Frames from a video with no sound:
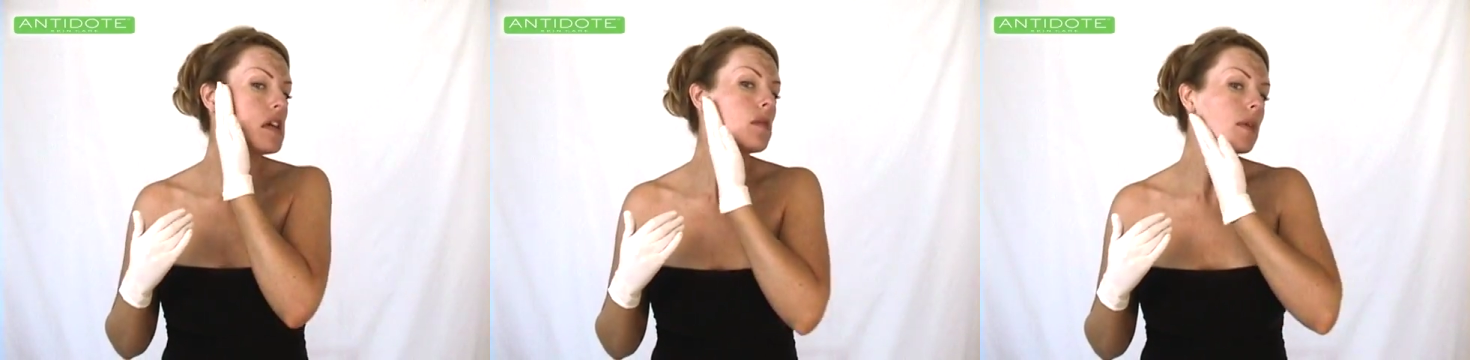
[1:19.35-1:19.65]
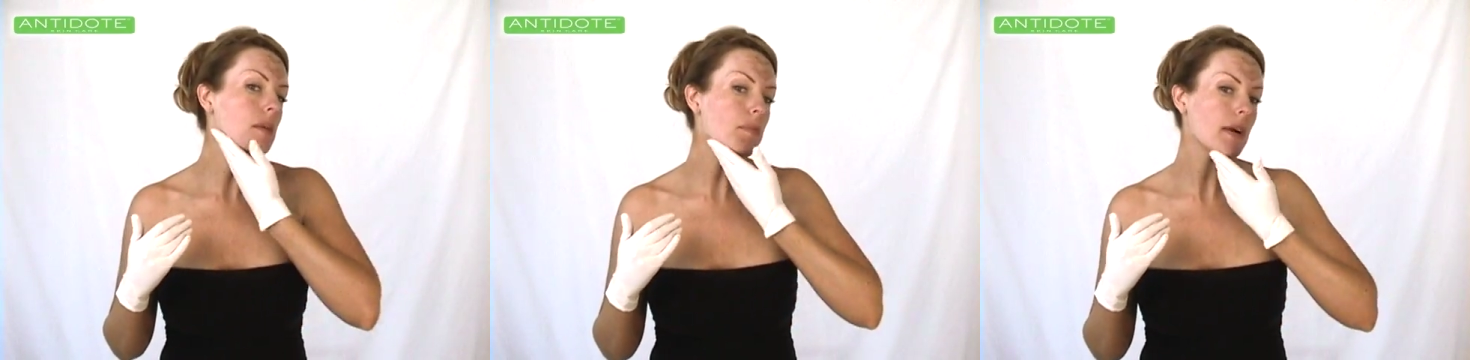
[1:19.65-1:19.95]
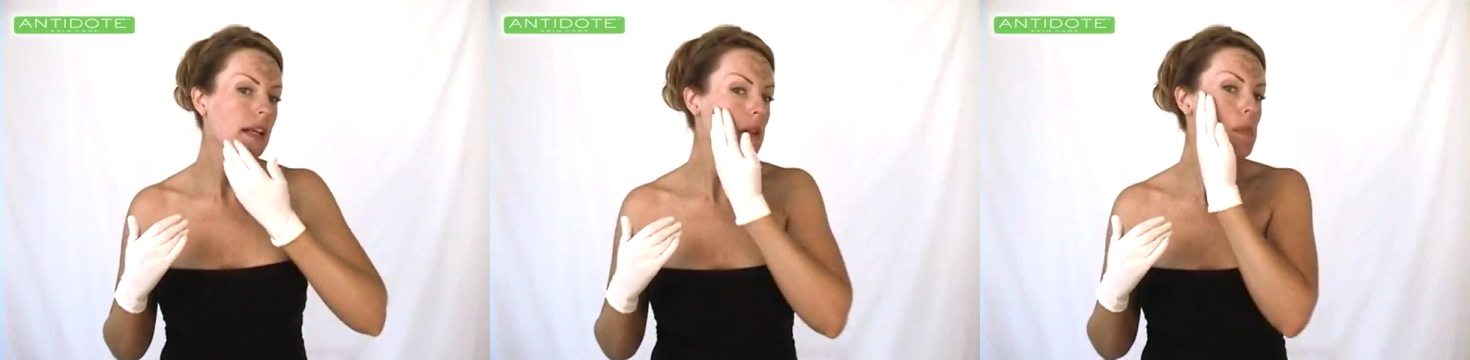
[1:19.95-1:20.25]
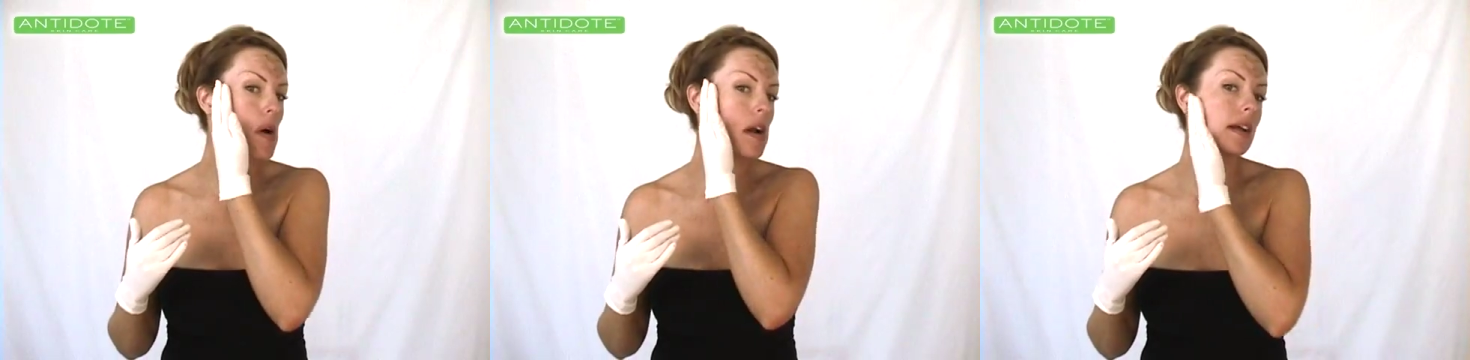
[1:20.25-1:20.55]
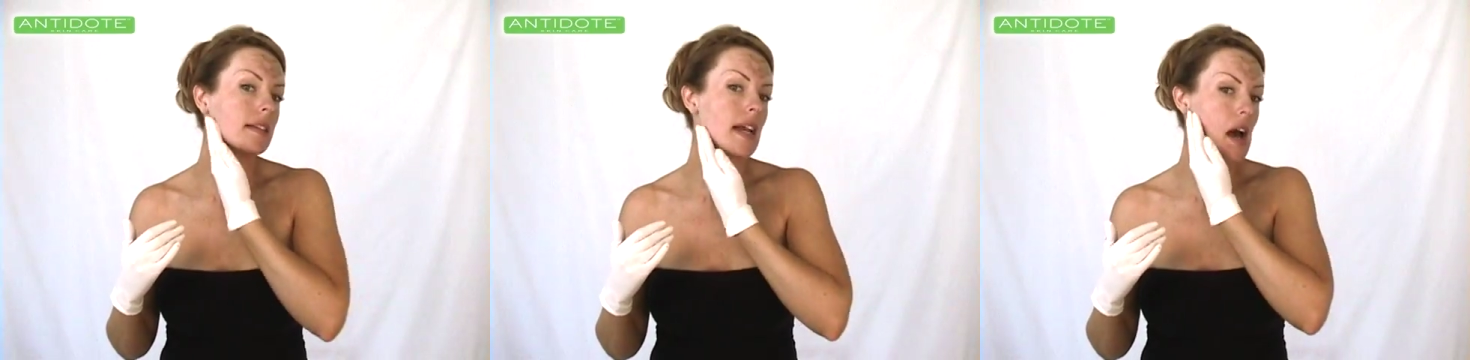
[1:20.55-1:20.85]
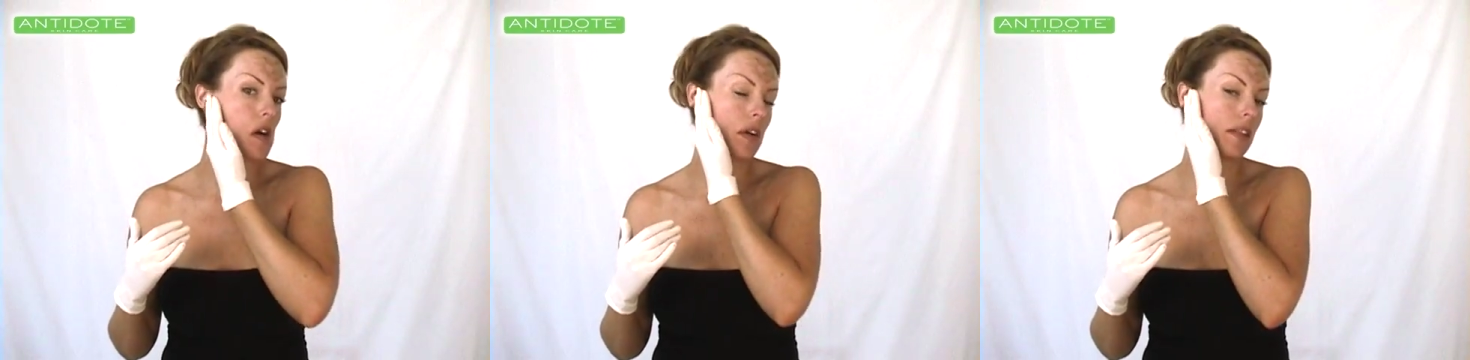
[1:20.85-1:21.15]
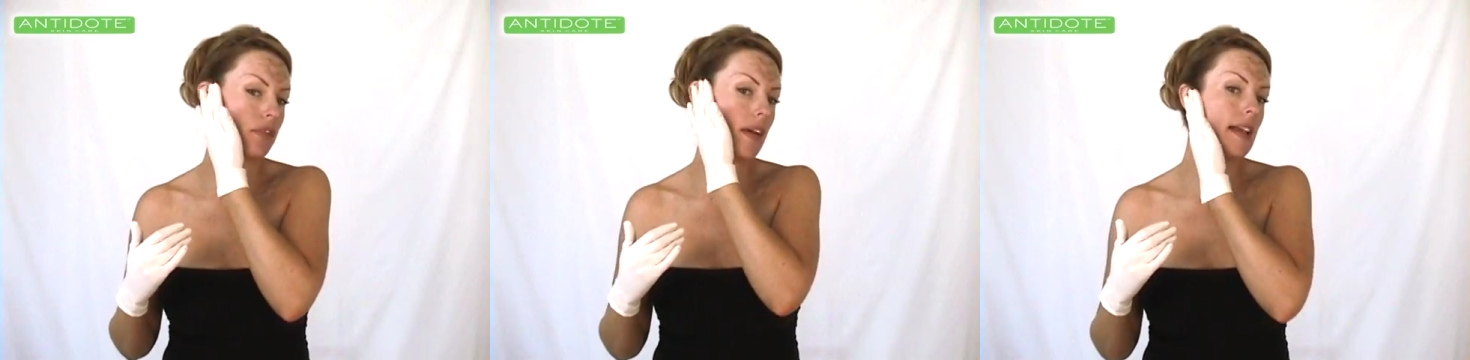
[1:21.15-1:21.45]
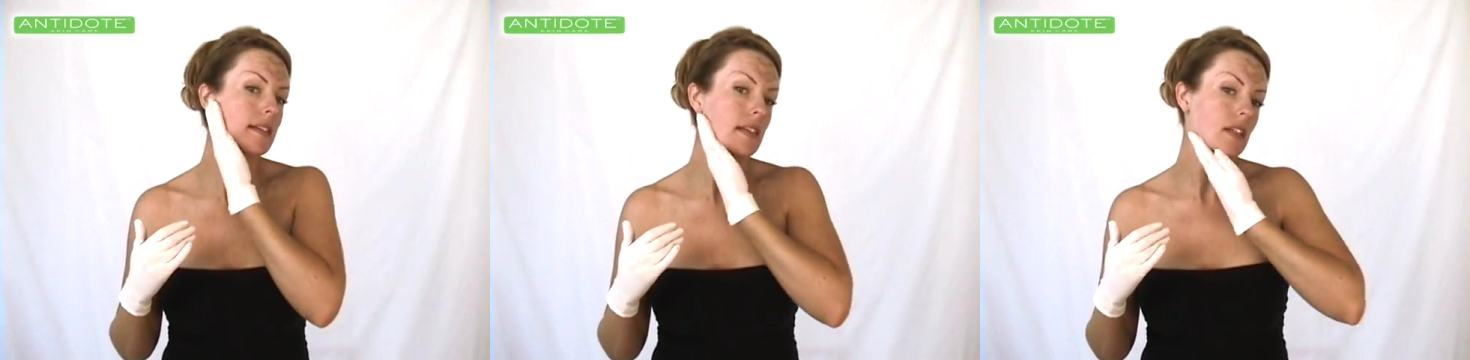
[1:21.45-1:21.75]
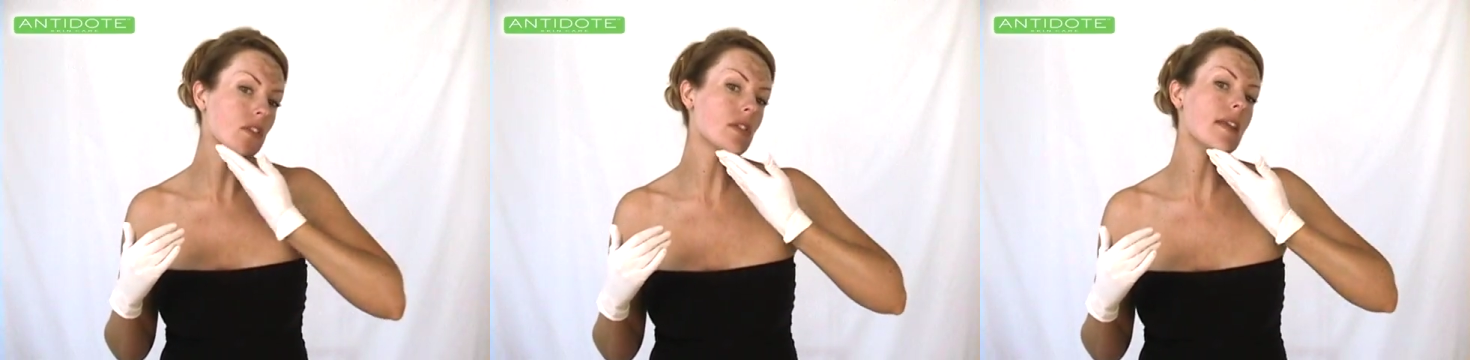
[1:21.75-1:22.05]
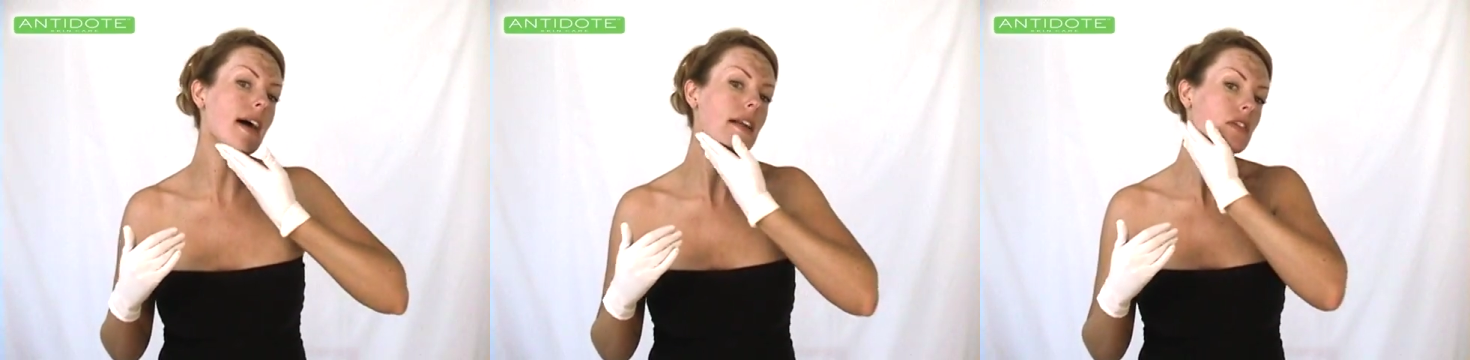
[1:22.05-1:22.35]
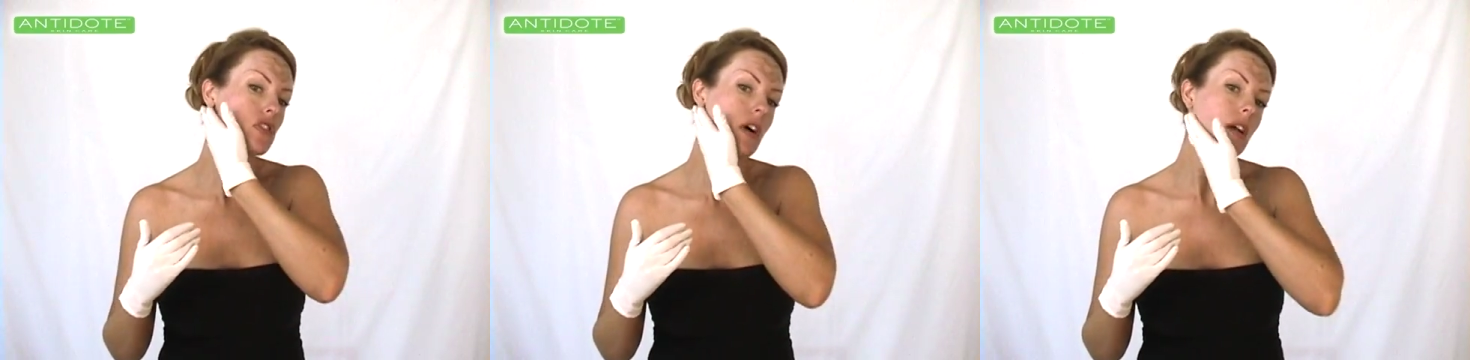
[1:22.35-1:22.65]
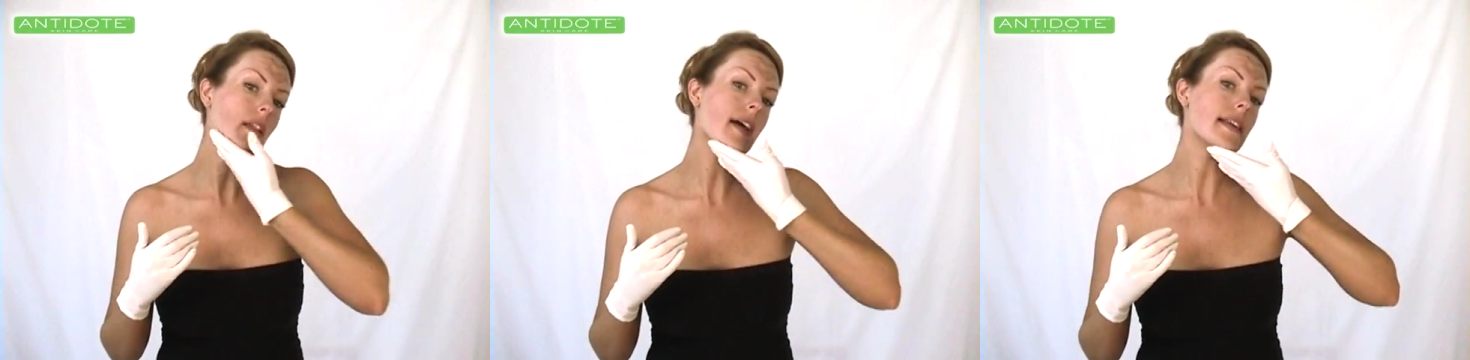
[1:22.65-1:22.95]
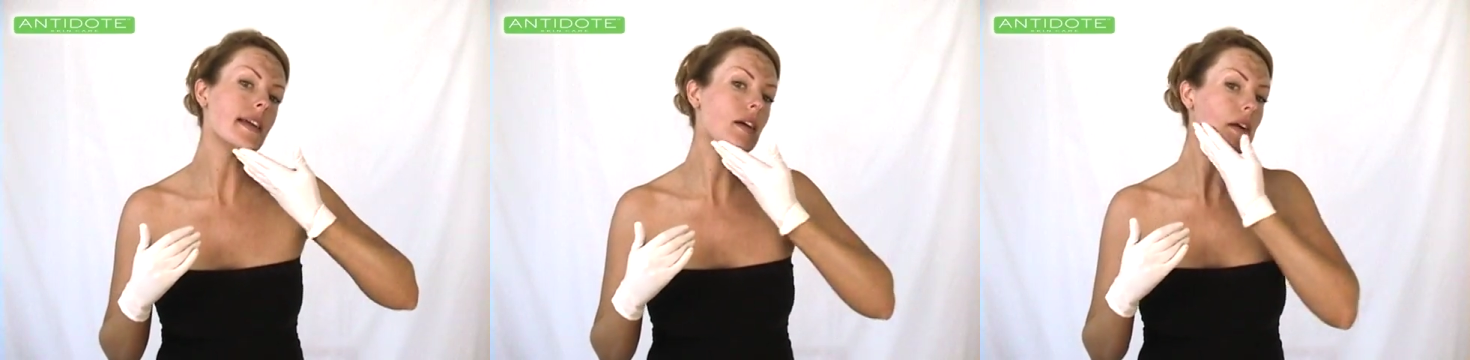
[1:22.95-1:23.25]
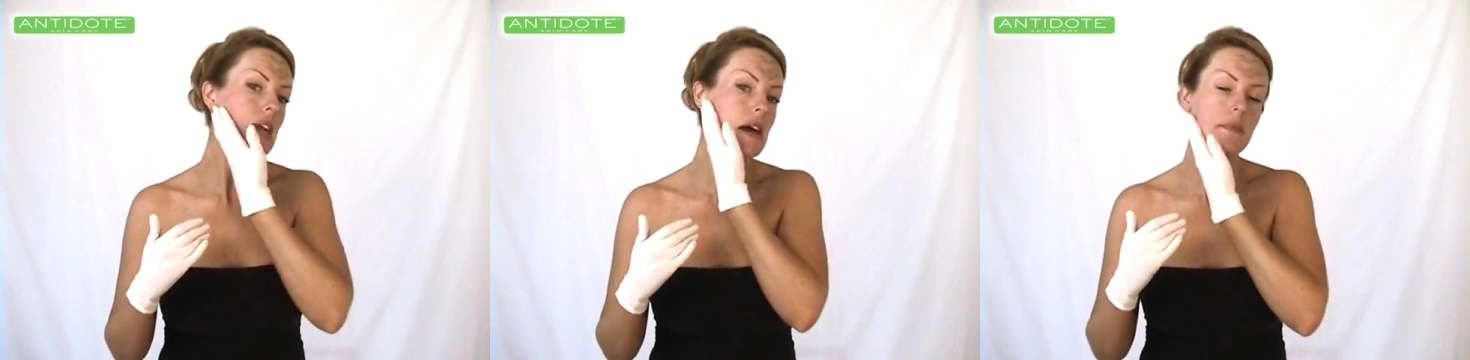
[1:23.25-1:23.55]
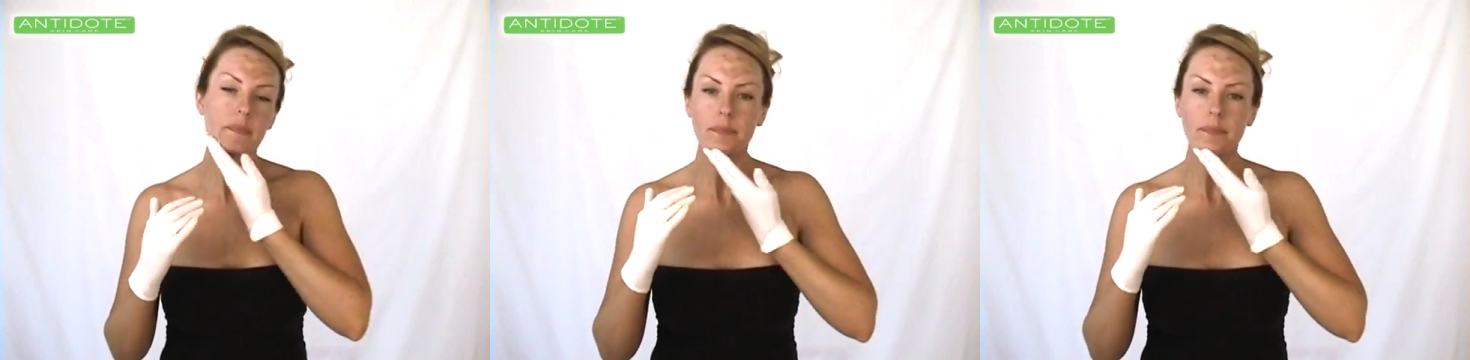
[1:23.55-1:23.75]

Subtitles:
You want to bring the product down on the face into that jawline area.